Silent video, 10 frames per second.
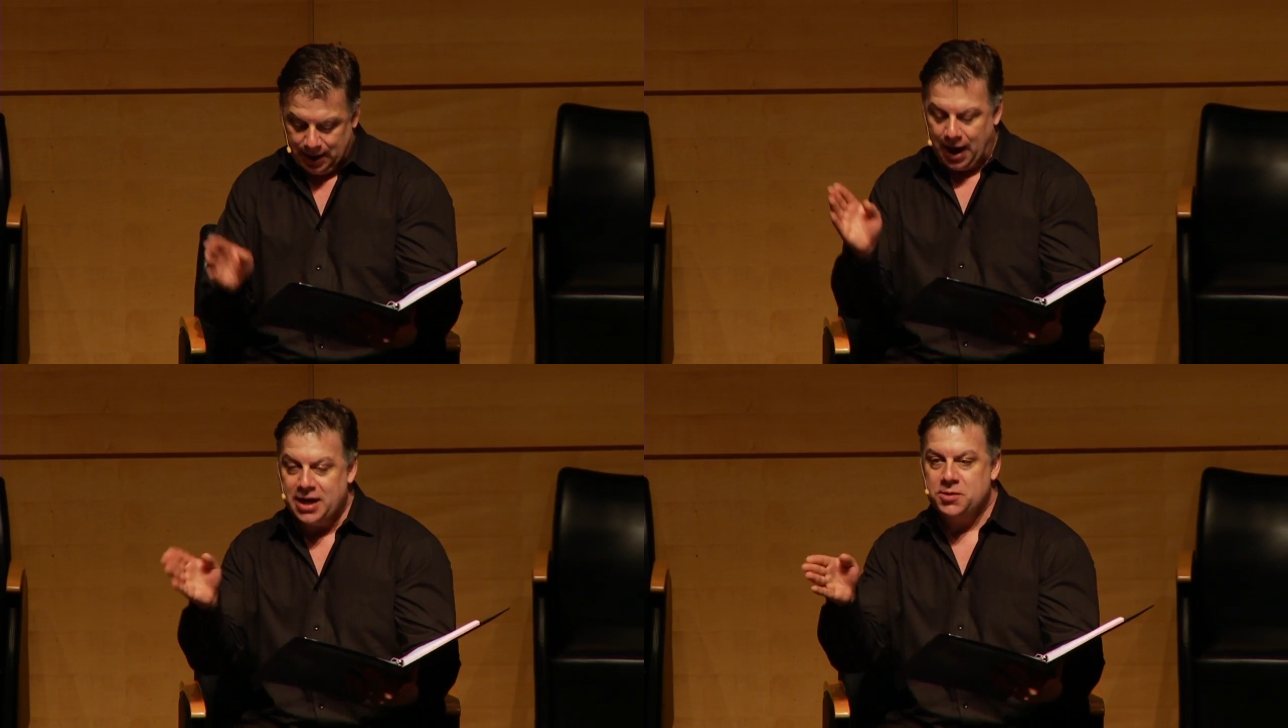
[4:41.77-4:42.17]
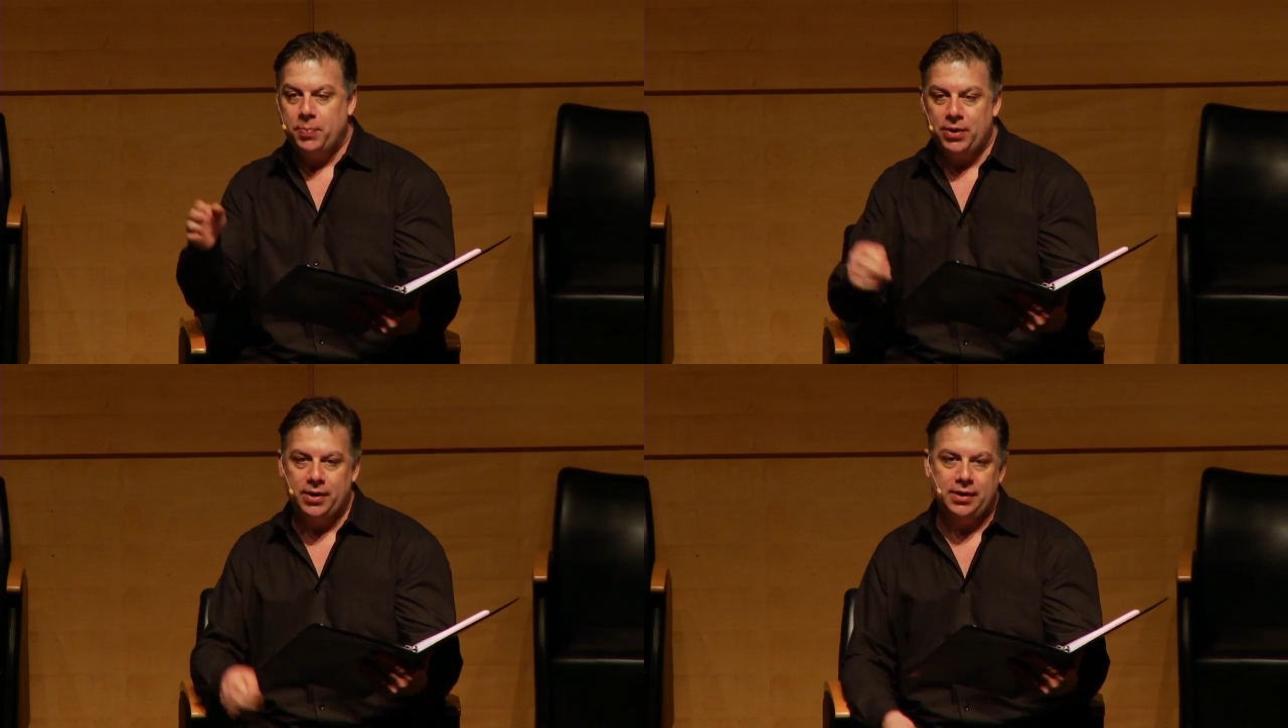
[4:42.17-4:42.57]

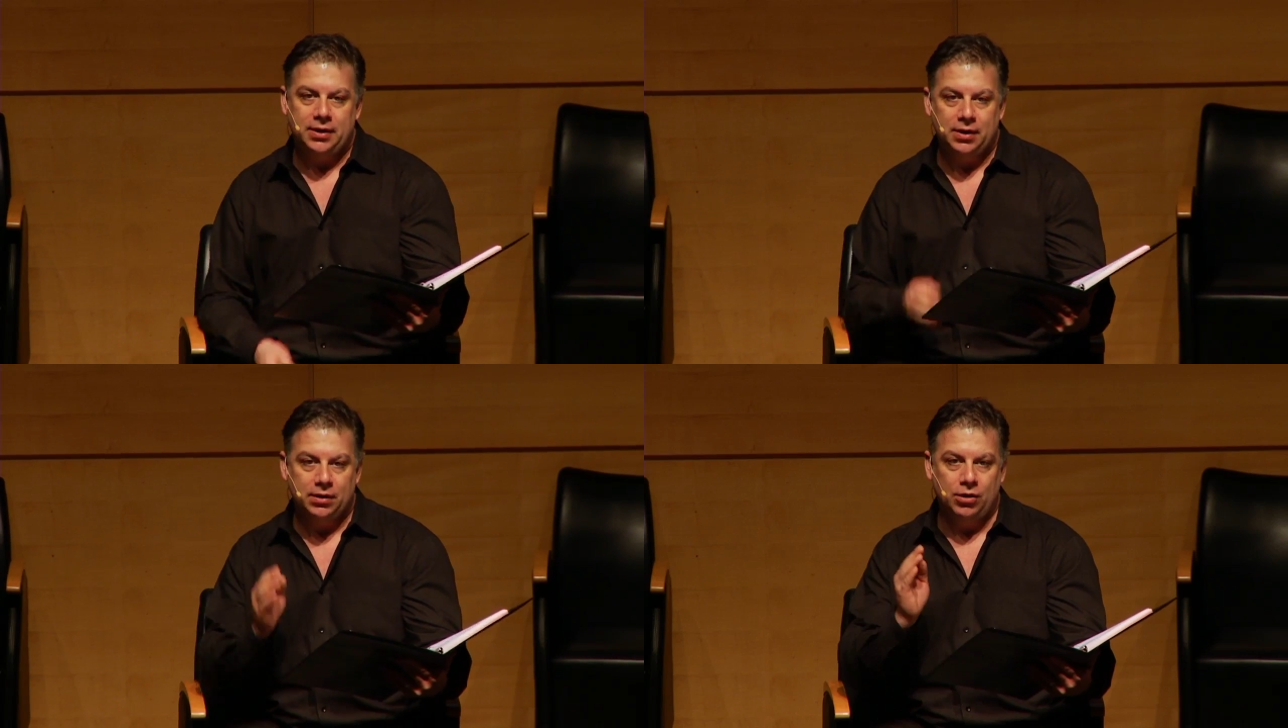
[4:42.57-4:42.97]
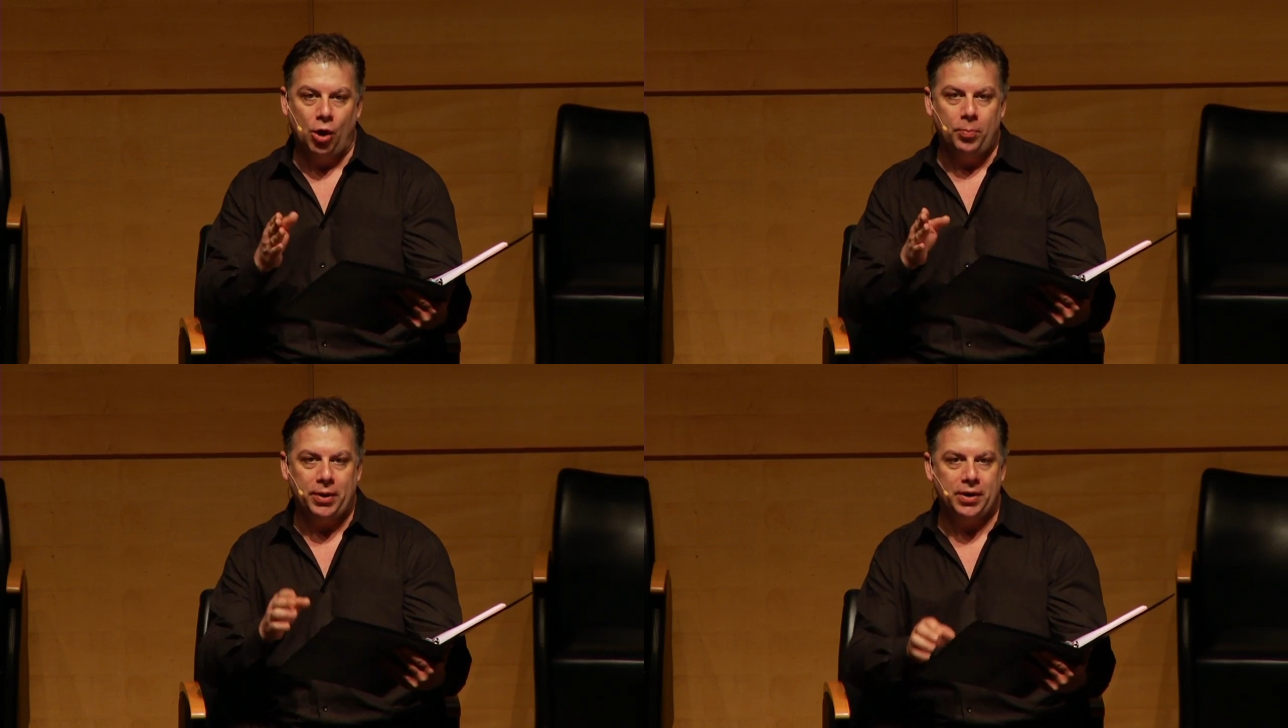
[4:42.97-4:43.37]
Iceberg,
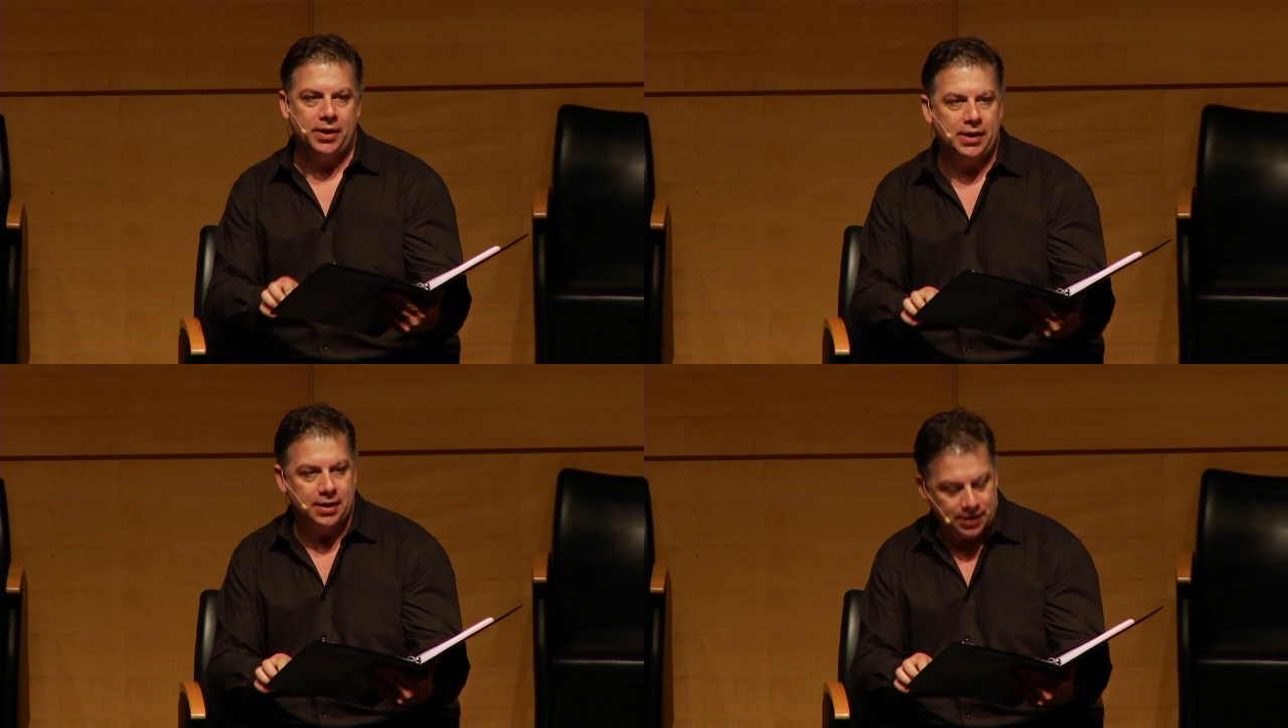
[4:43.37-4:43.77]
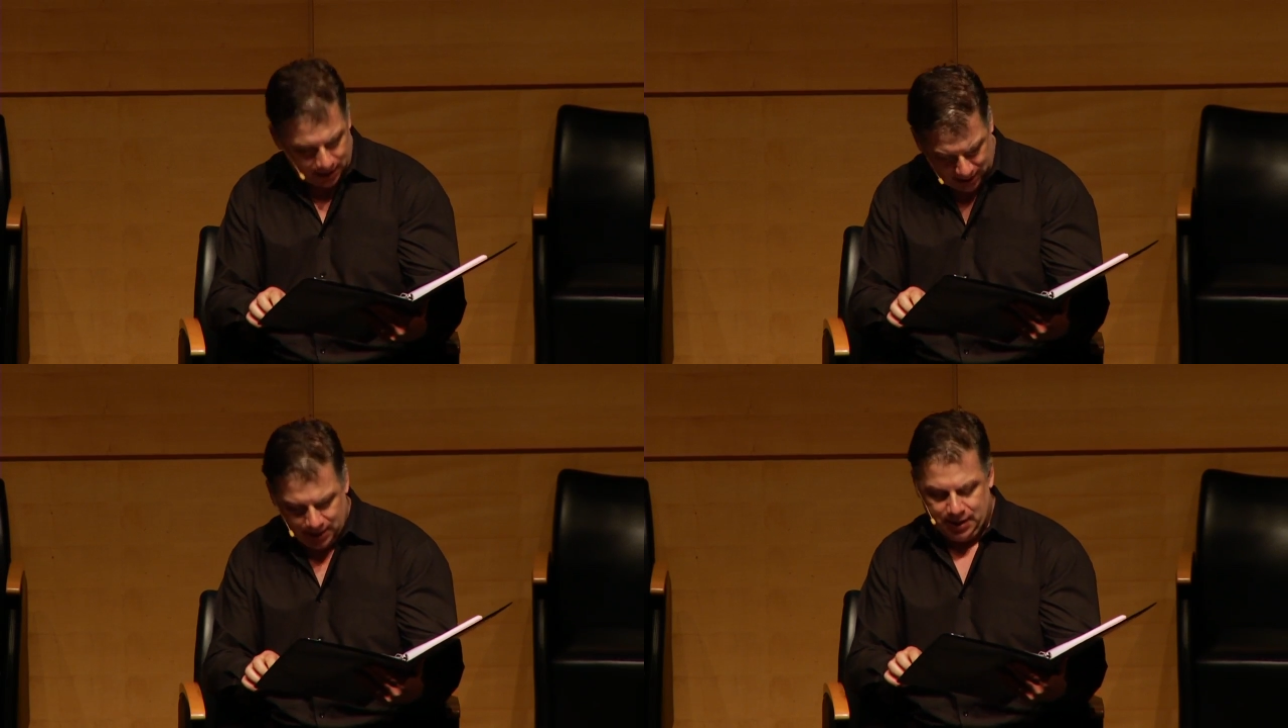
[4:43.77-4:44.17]
Goldberg,
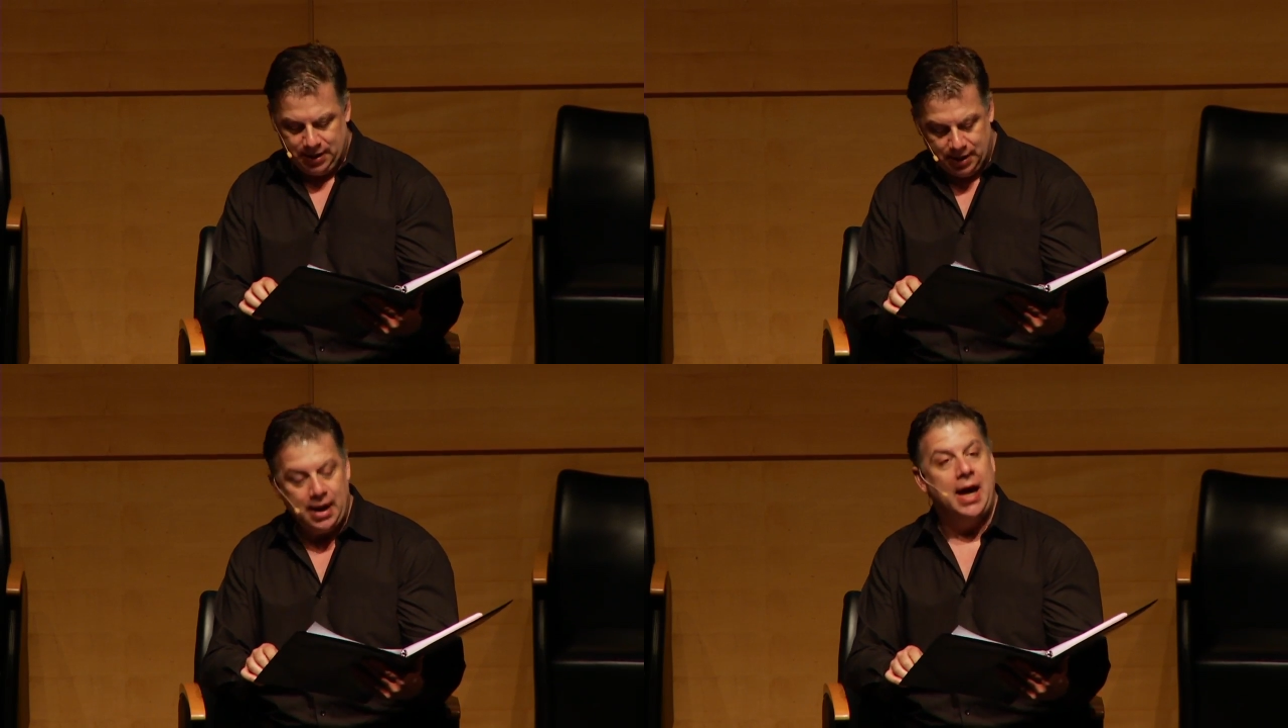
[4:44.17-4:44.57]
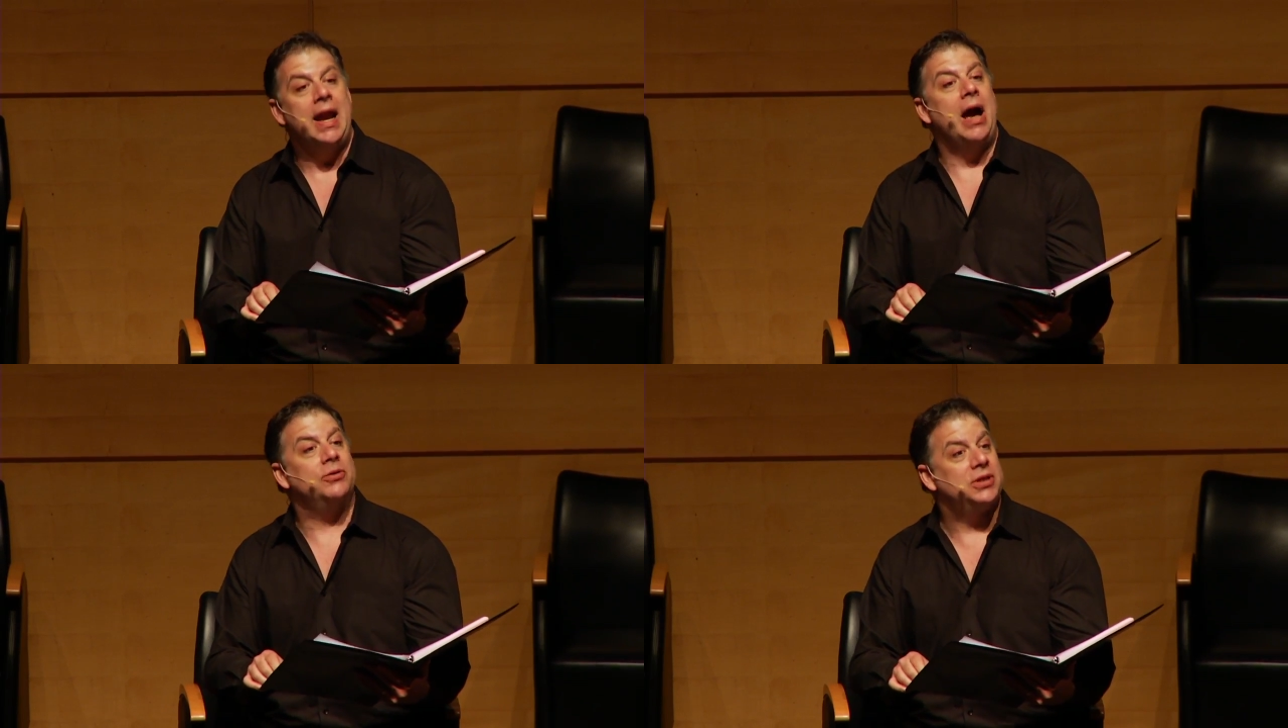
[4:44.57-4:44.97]
and
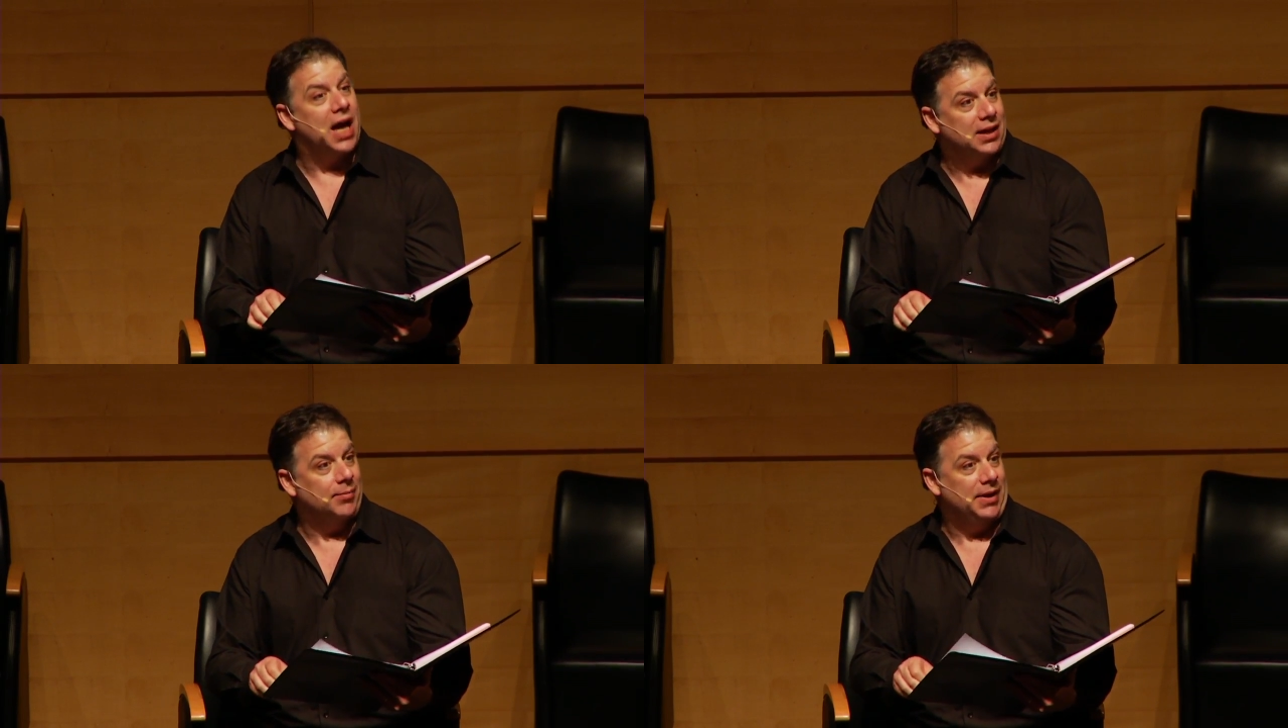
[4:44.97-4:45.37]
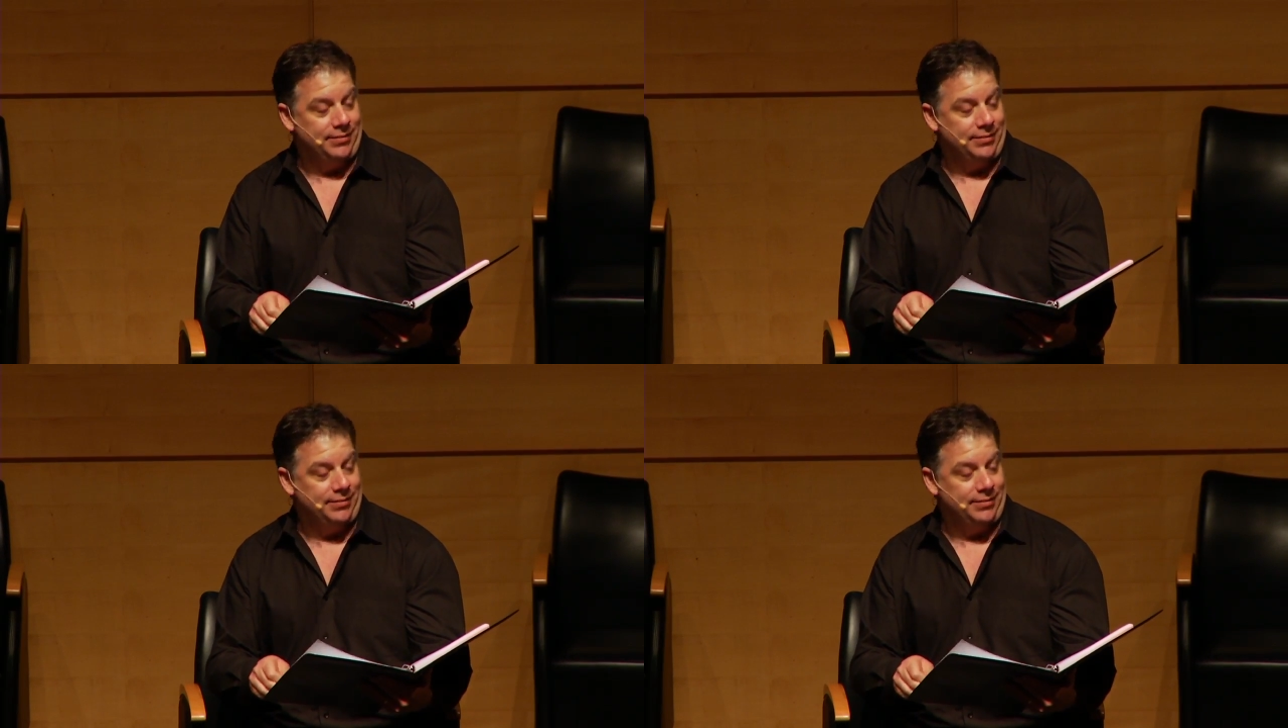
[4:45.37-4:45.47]
now Solomon.